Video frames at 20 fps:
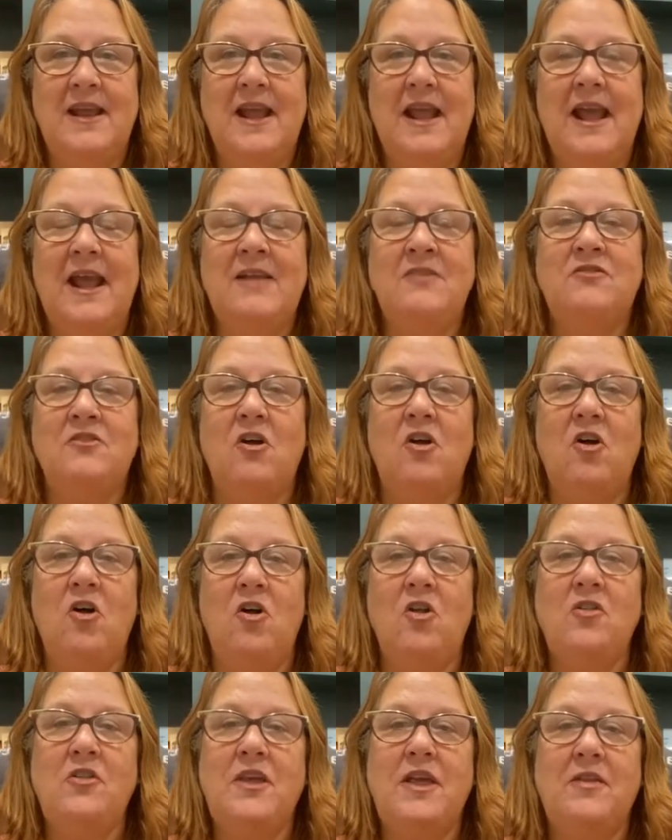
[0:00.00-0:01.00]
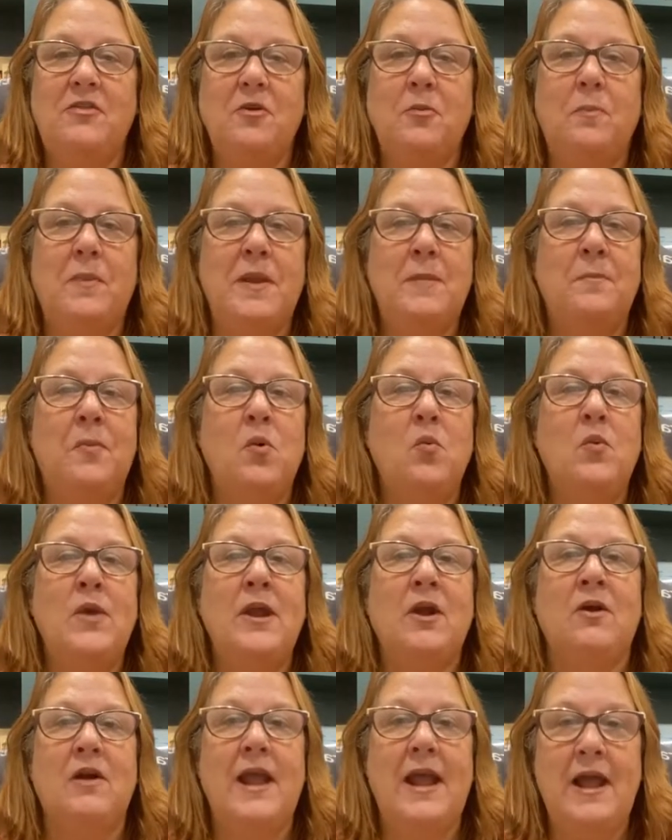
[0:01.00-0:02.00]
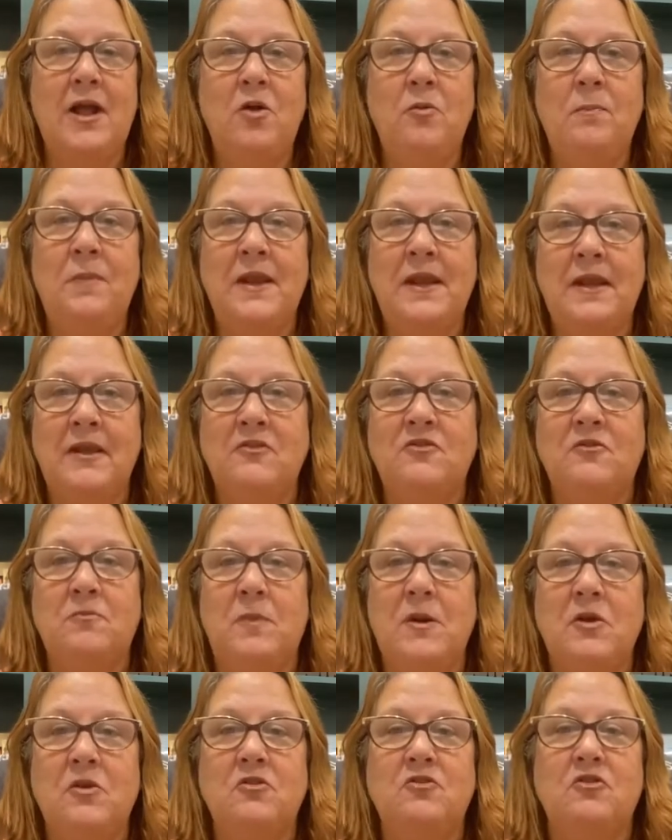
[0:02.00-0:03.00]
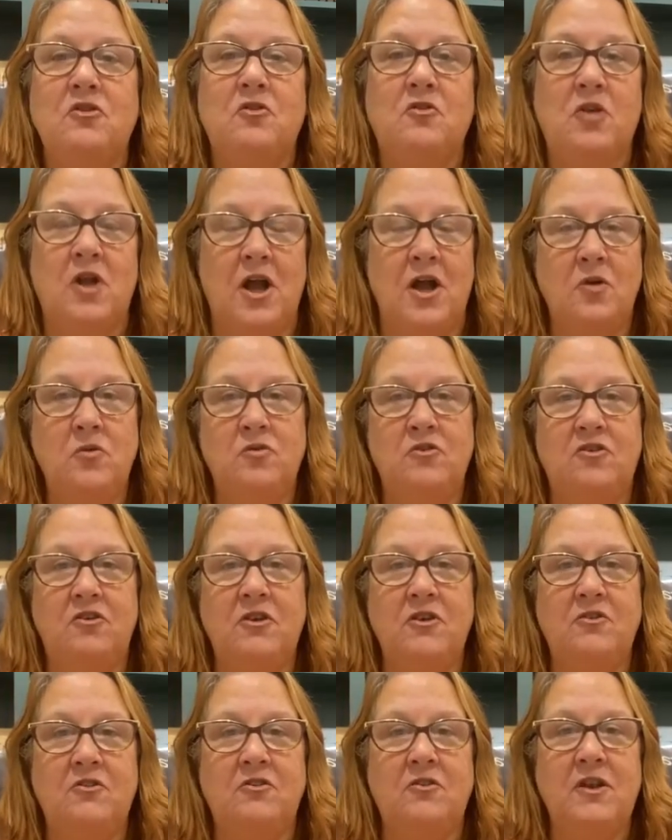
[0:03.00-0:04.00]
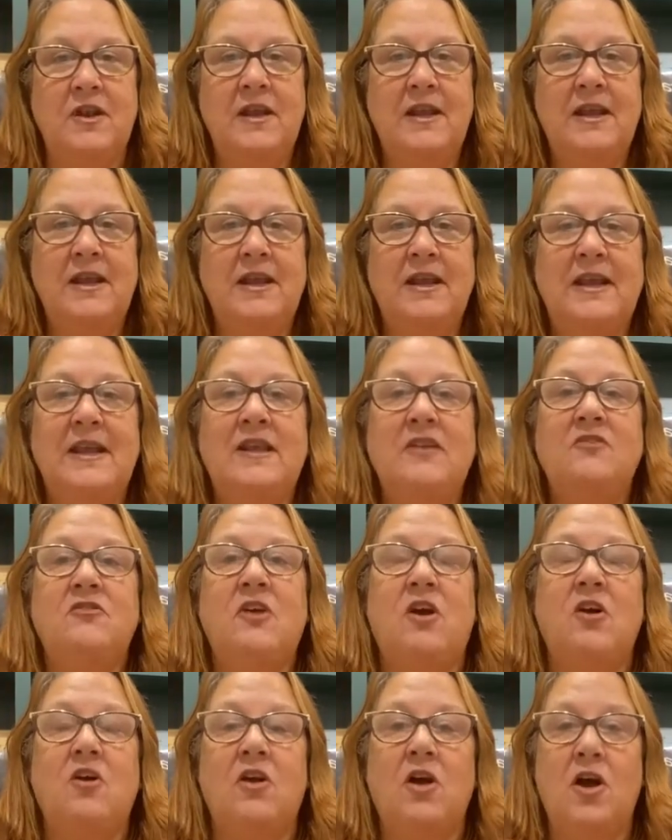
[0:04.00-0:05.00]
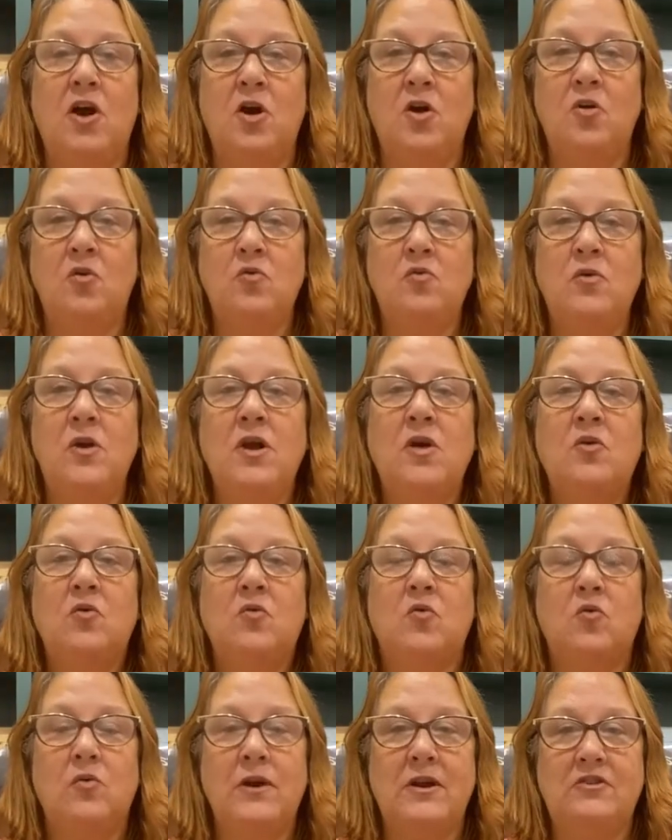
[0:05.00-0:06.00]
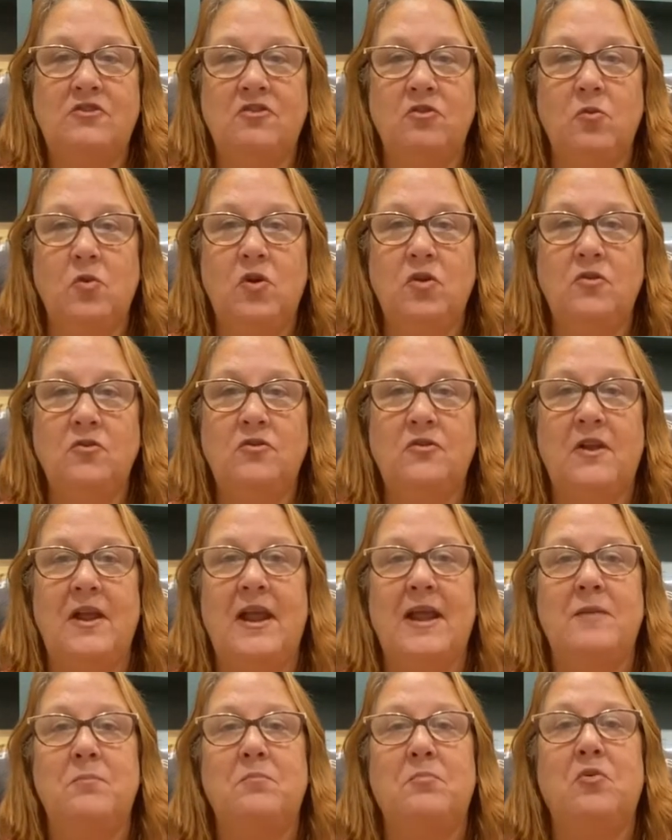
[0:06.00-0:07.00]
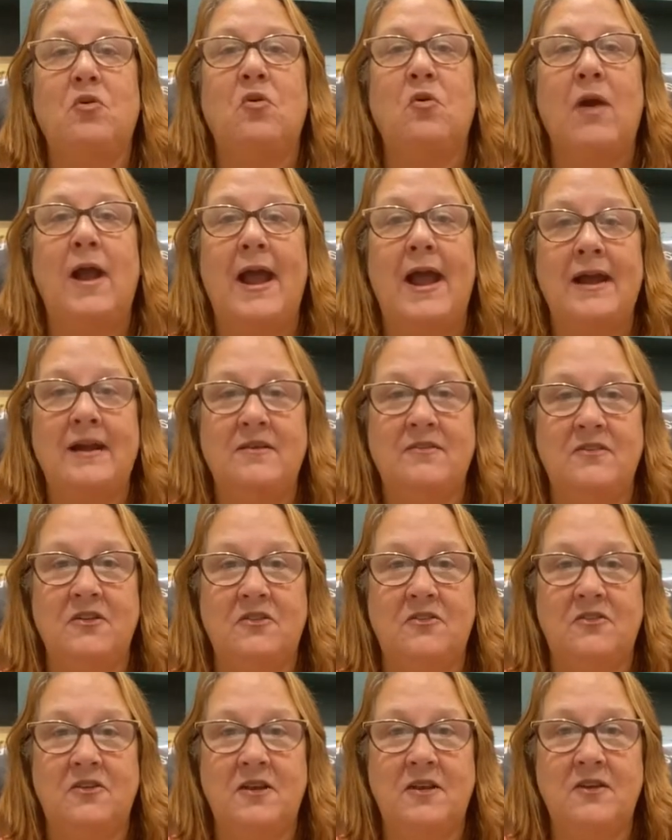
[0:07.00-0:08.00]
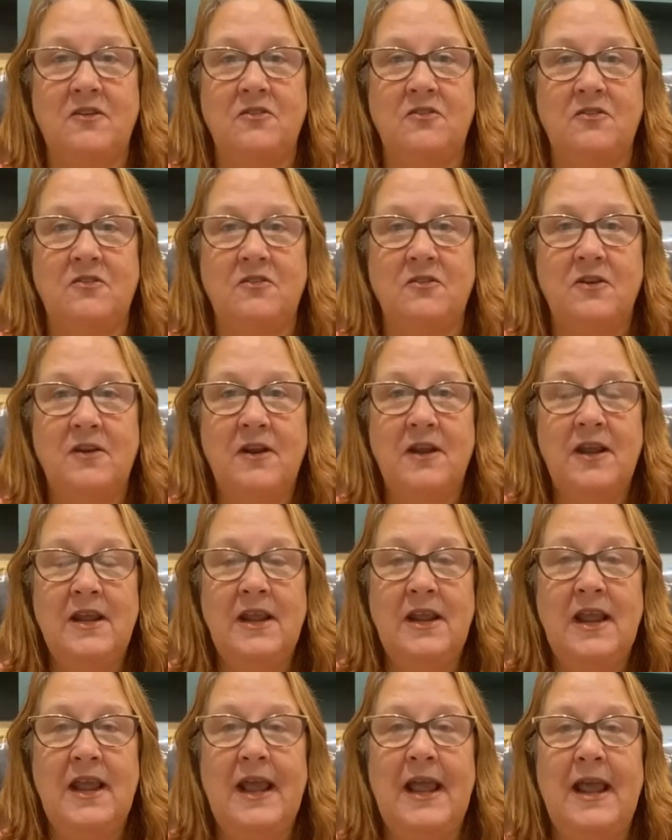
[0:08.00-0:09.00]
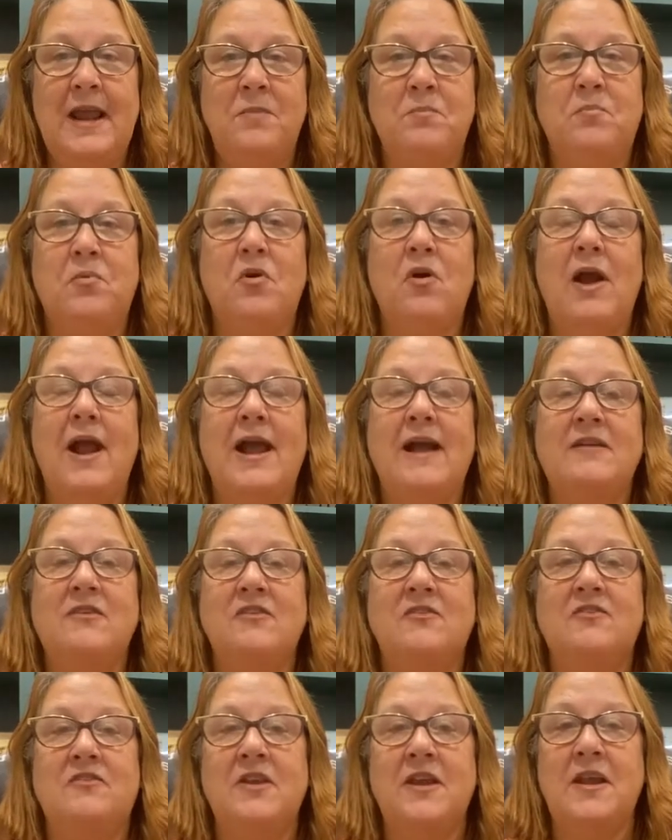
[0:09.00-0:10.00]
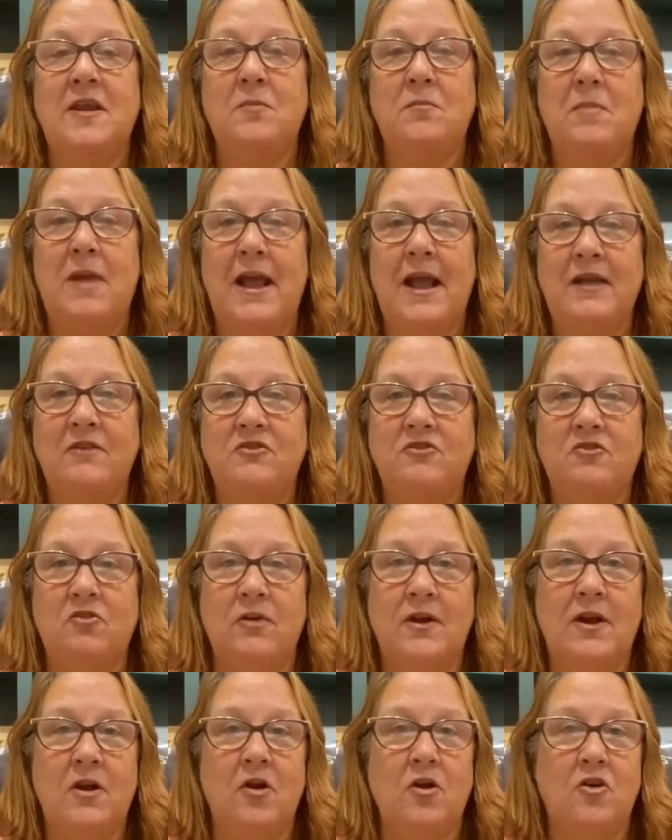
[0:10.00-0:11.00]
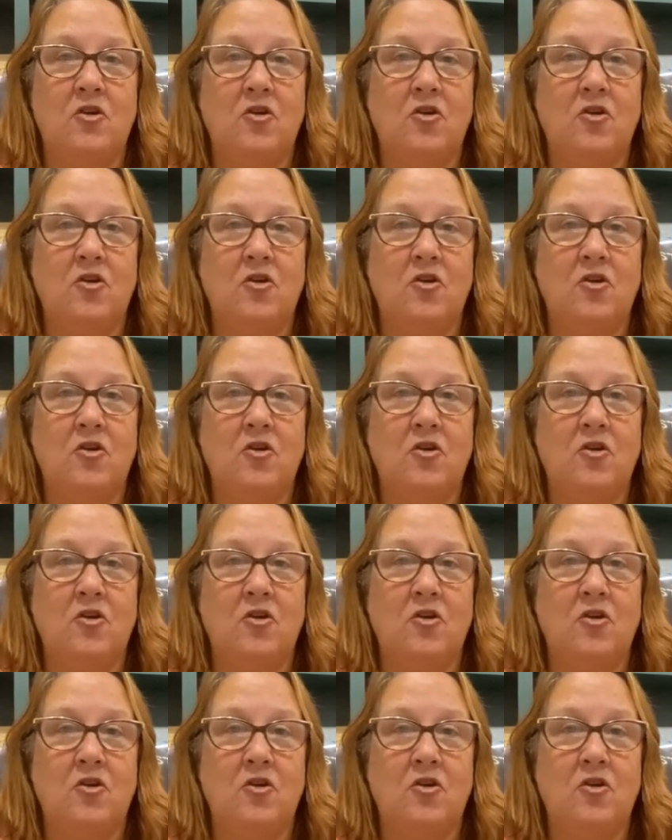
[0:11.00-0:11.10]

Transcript: as all the other people we are helping as spiritual coaches is our own rituals and practices, and practicing and mastering our